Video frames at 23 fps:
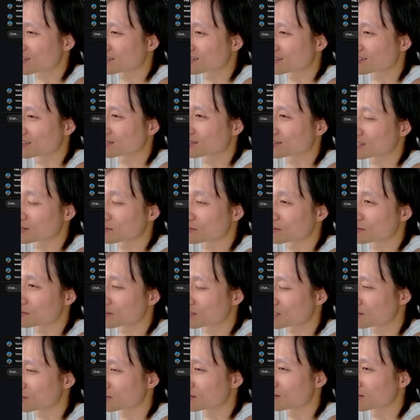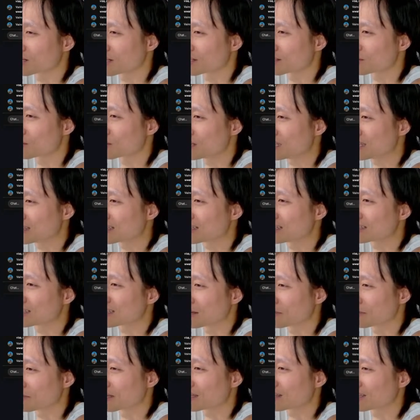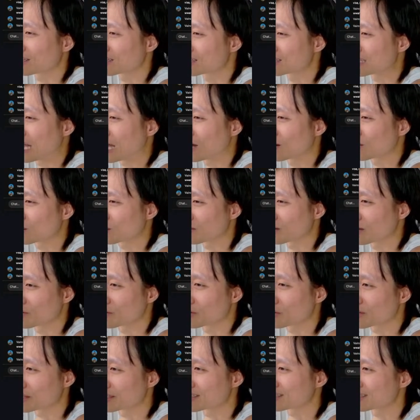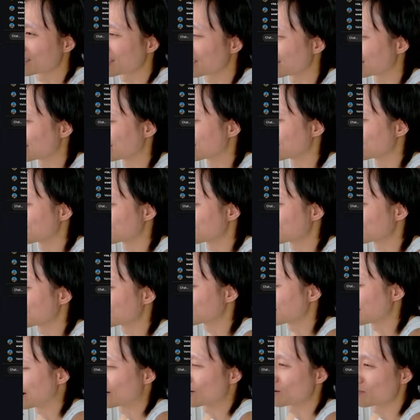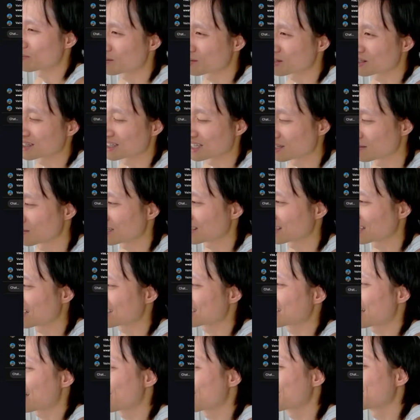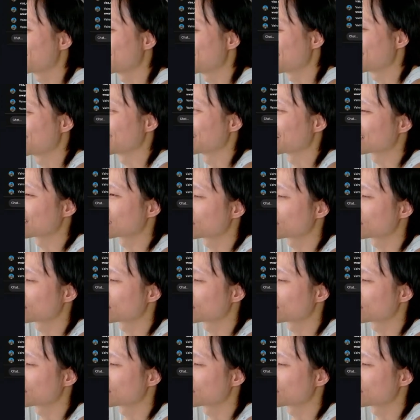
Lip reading: For example, when I read this, I make like a sound with my voice, and then I remember they make that sound, and